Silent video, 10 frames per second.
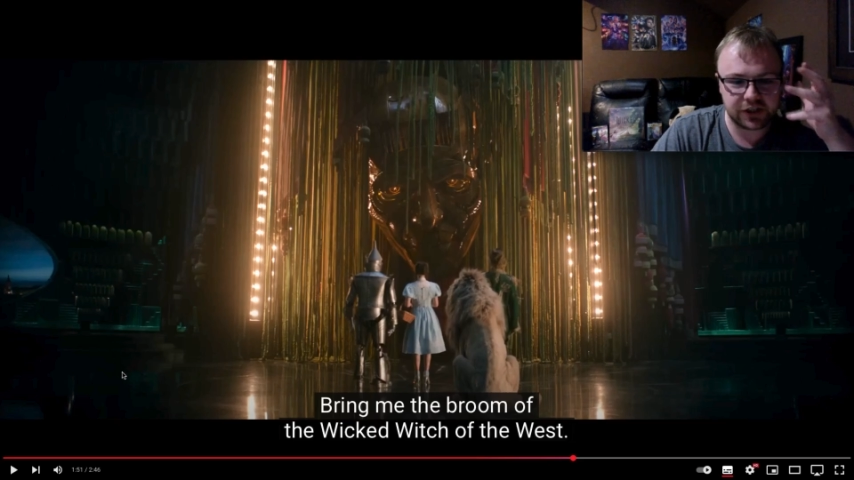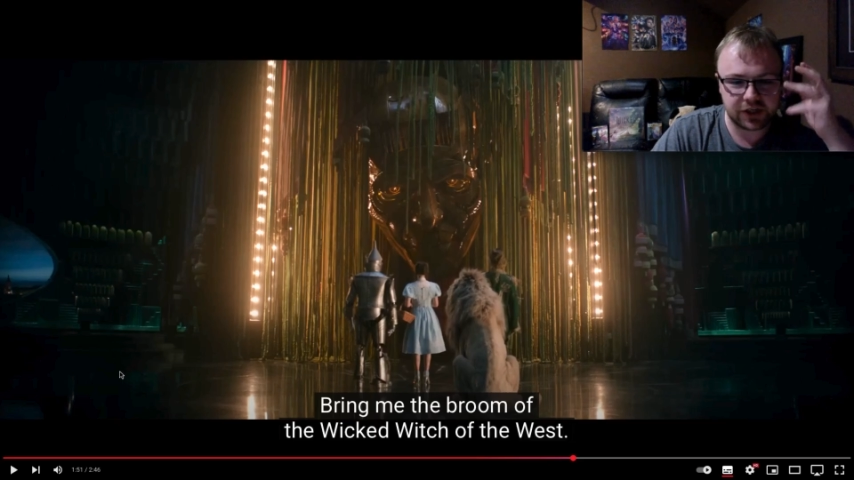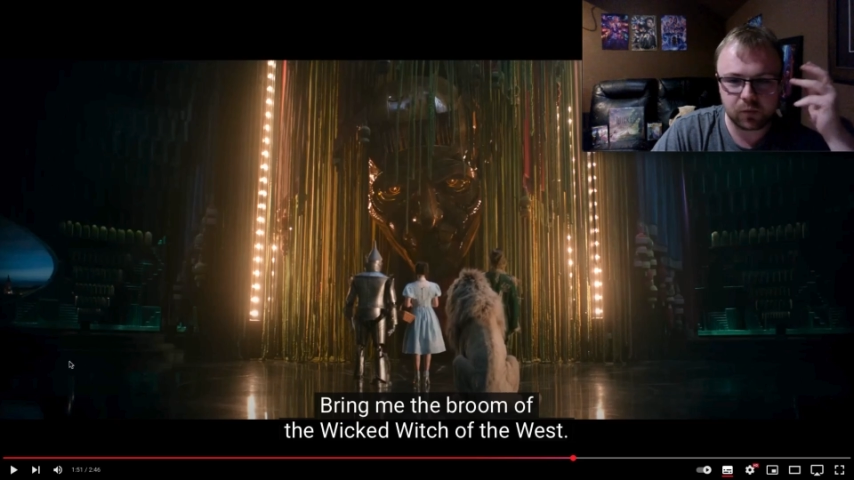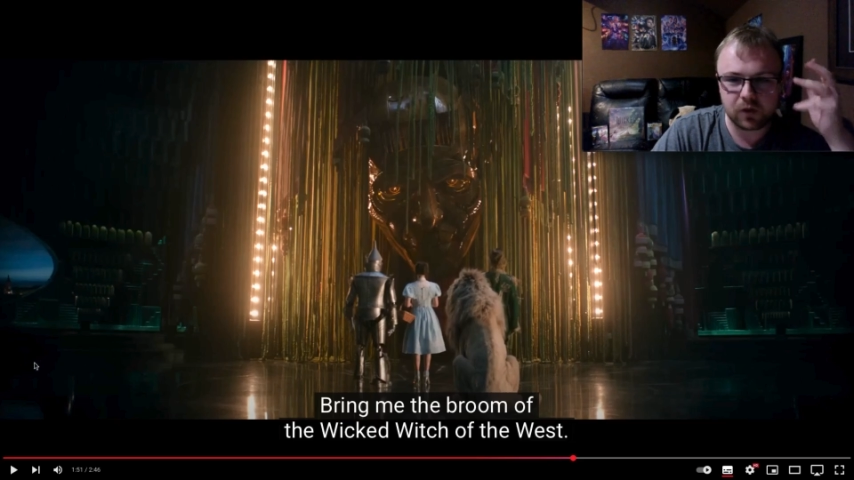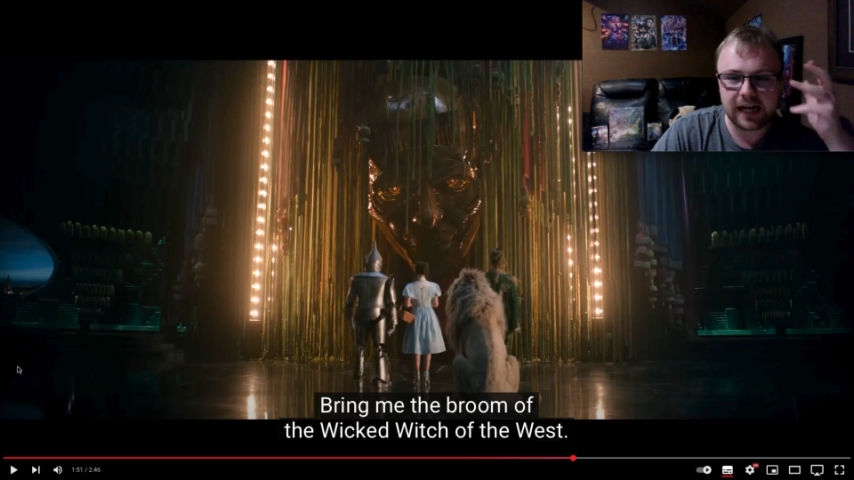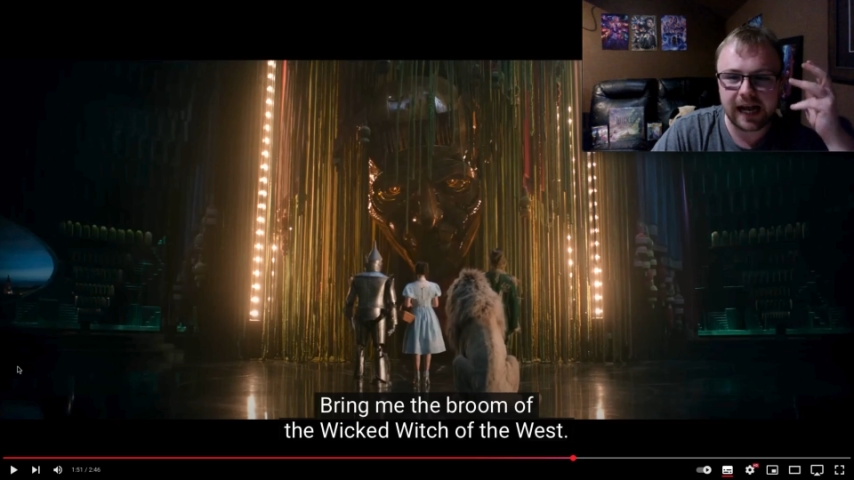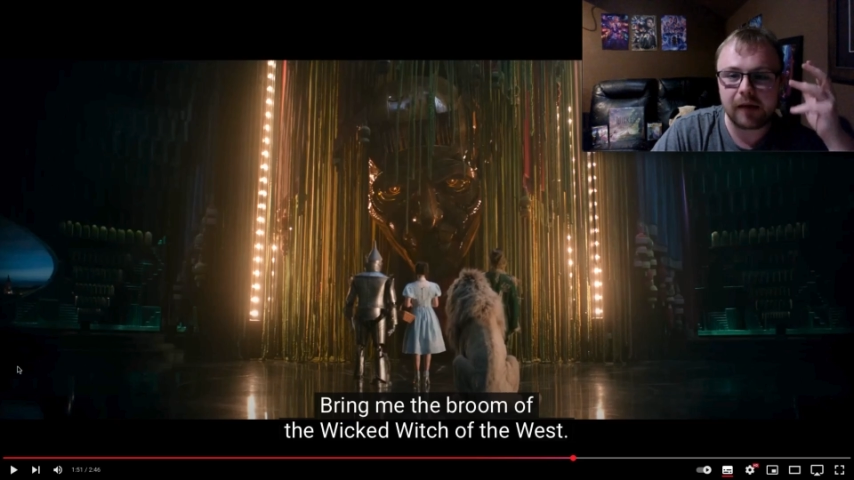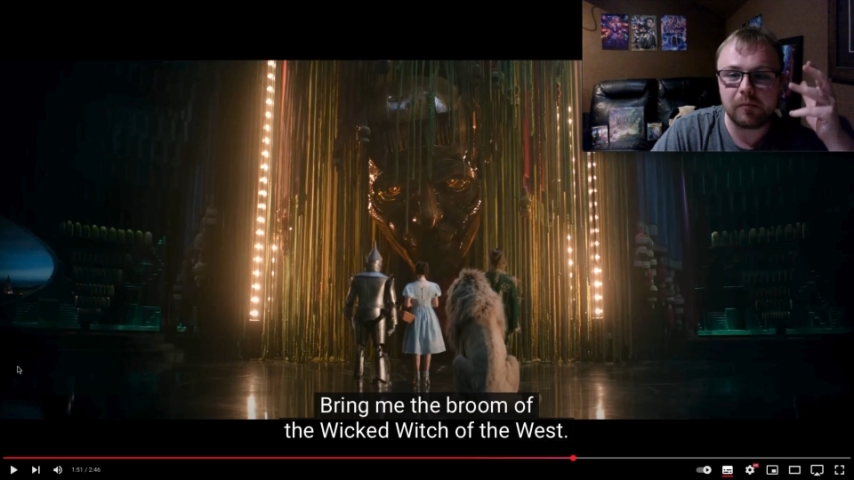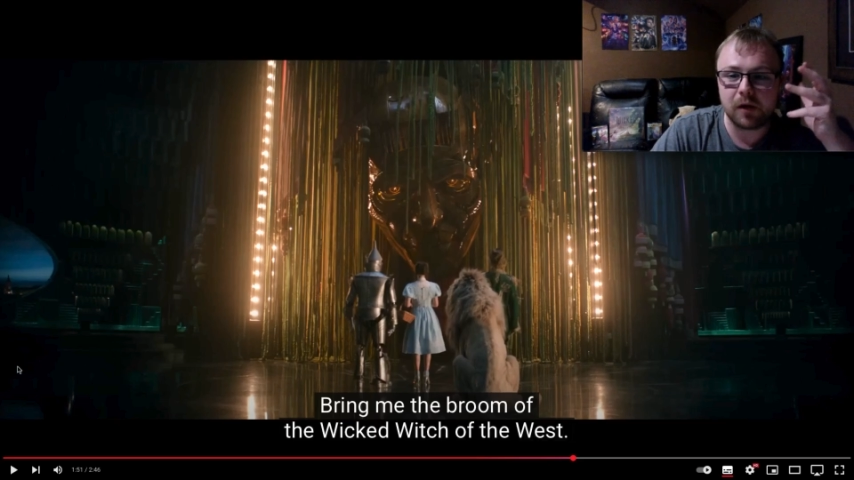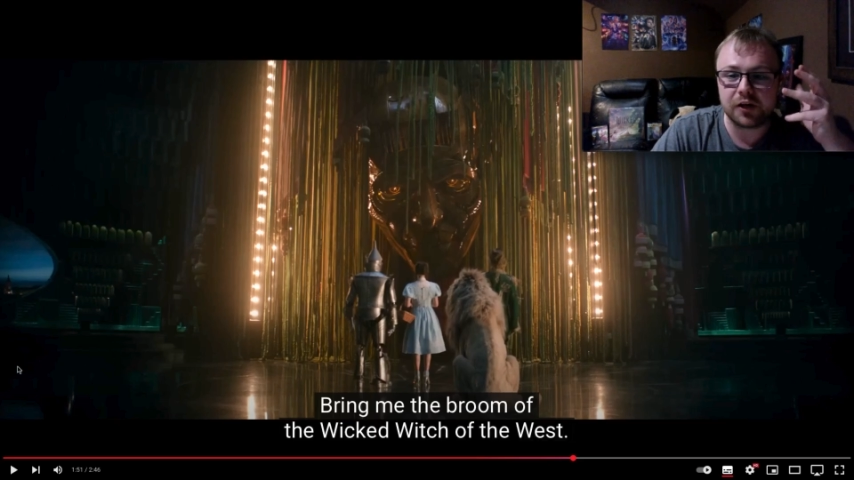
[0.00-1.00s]
I wonder how
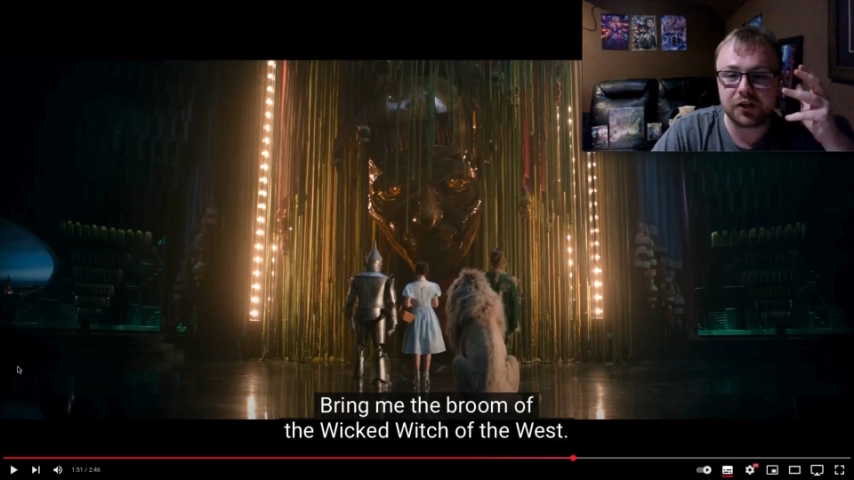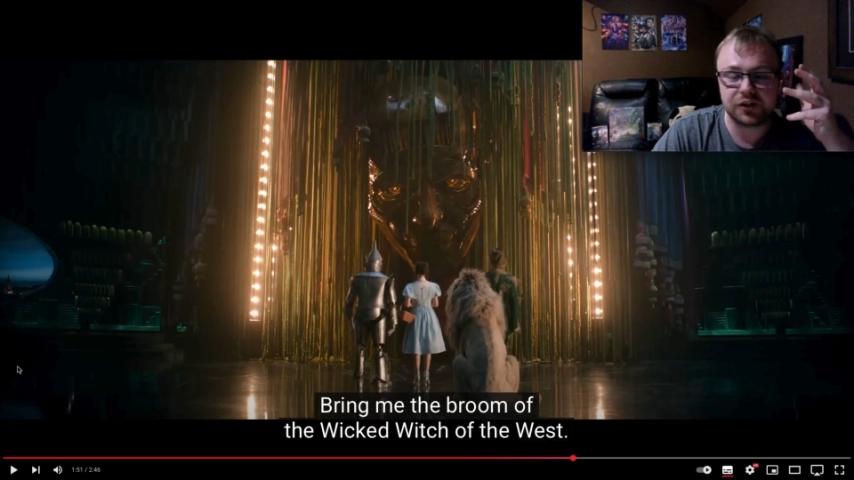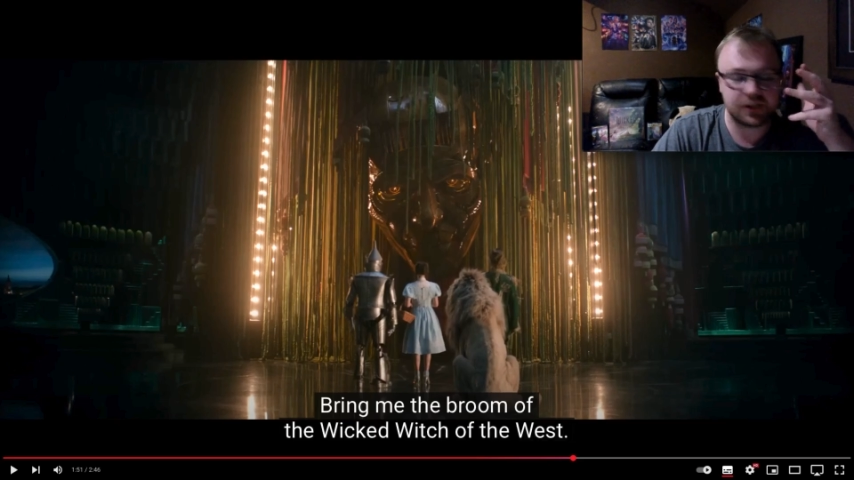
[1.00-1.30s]
much